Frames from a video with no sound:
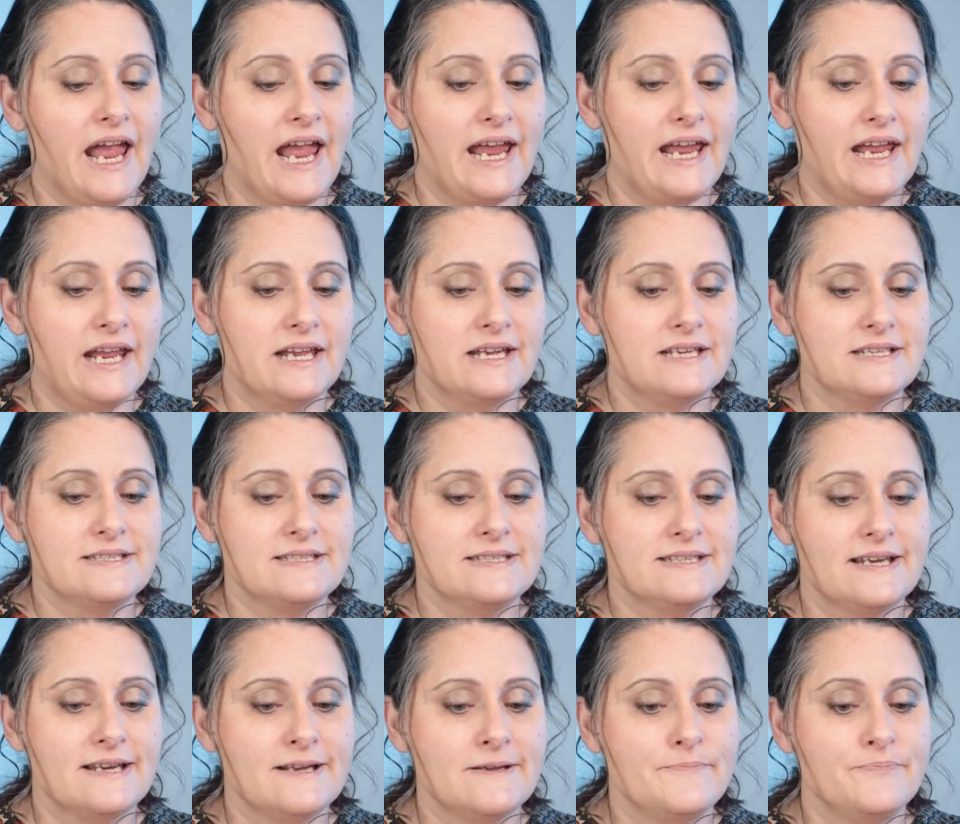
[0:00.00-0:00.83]

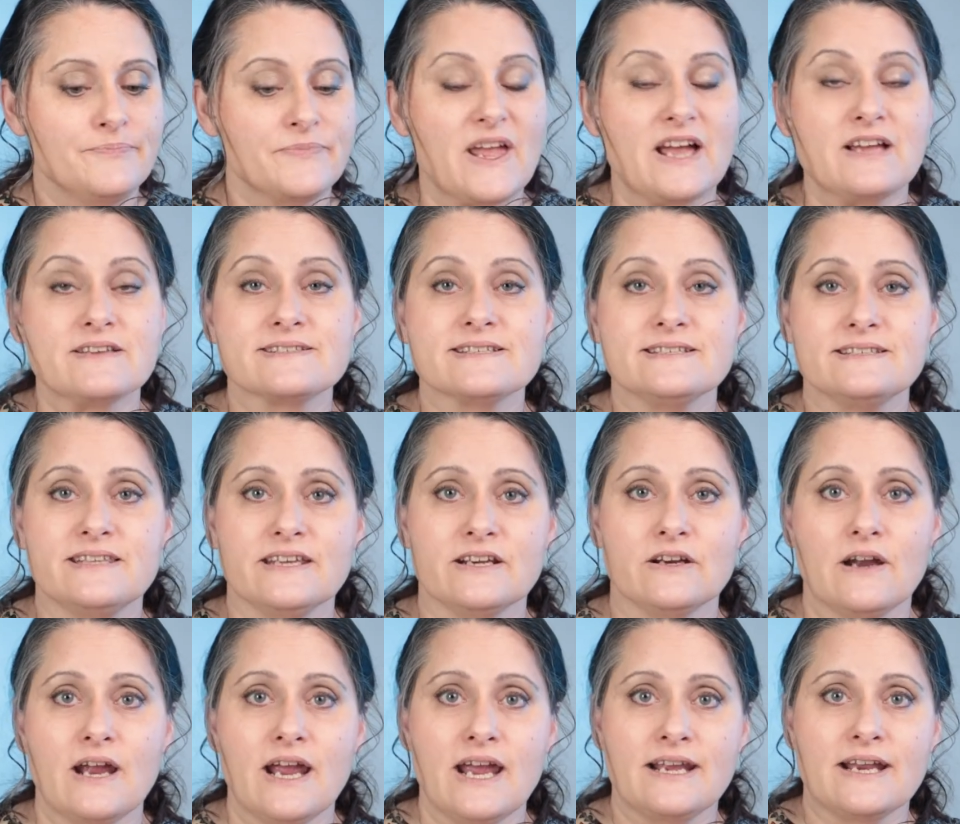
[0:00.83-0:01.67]
And um, I'll sit
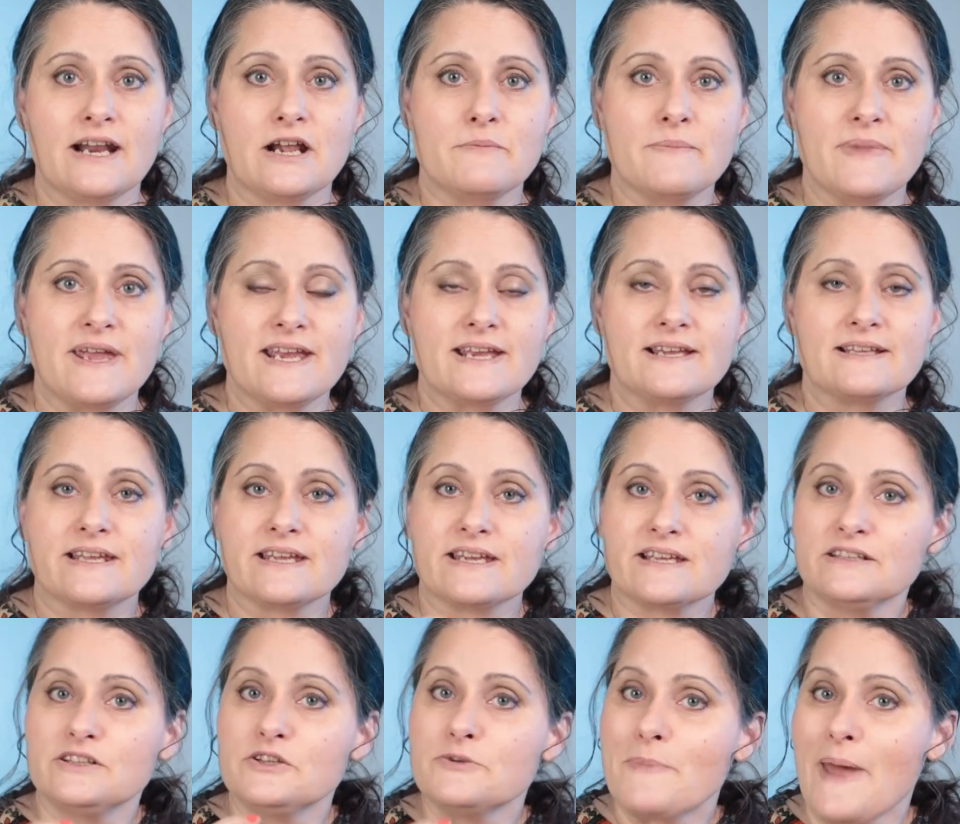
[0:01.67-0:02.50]
there and I'll make
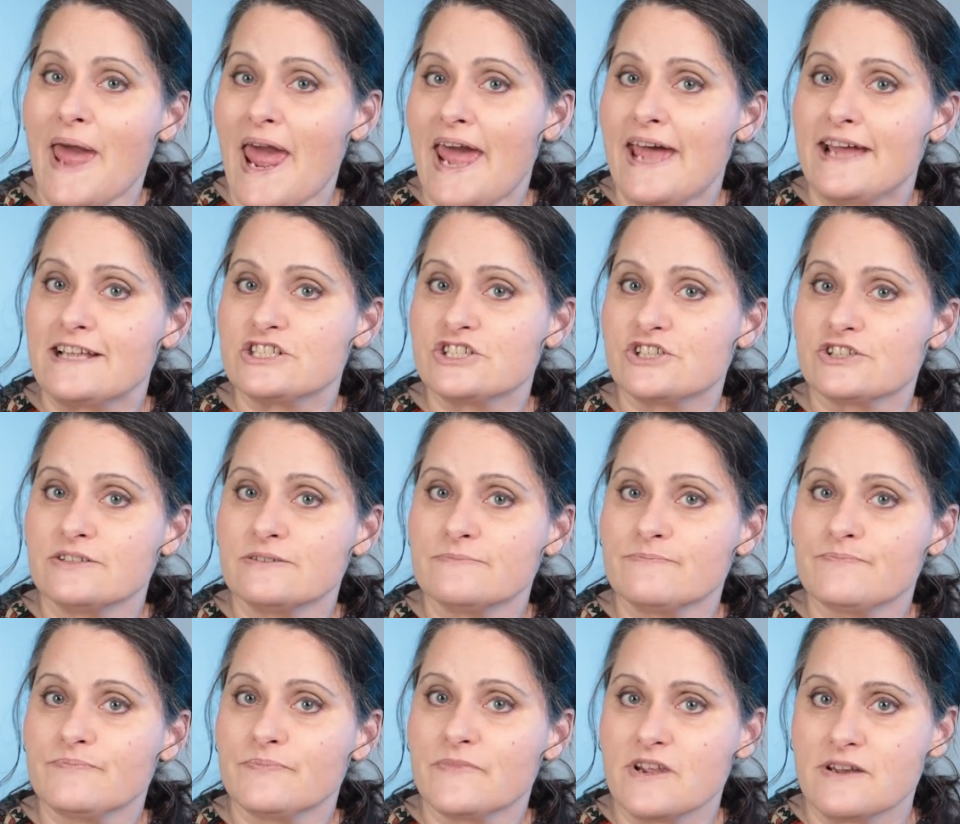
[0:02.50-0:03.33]
like a little patch
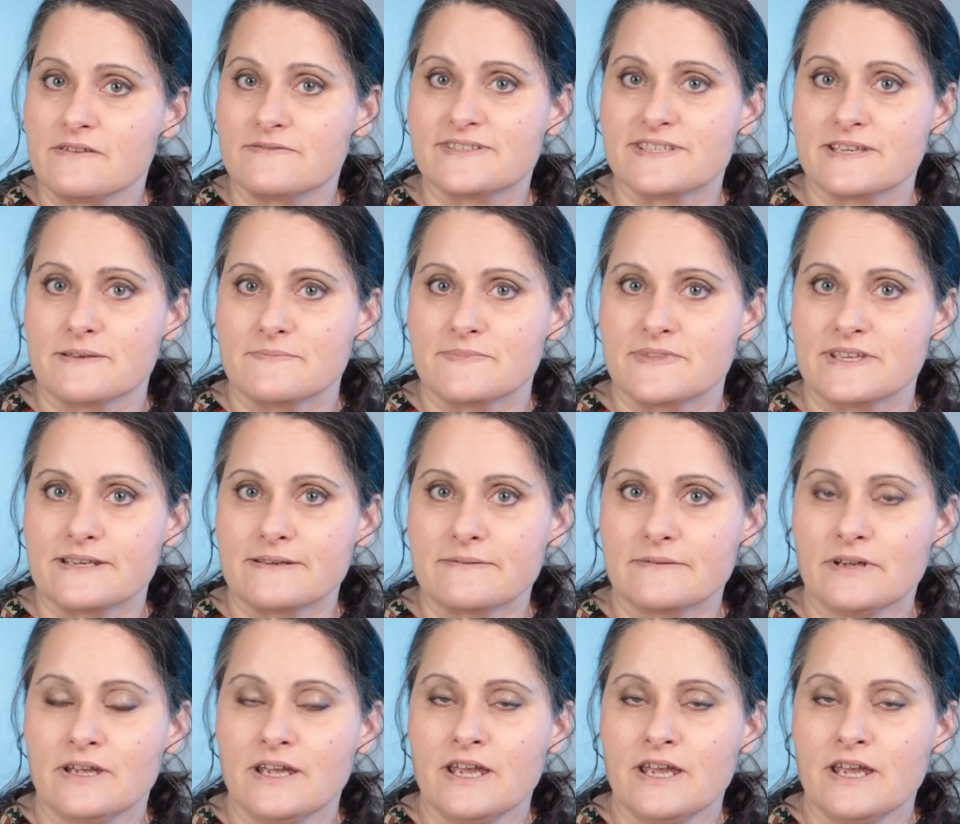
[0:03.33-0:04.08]
of something.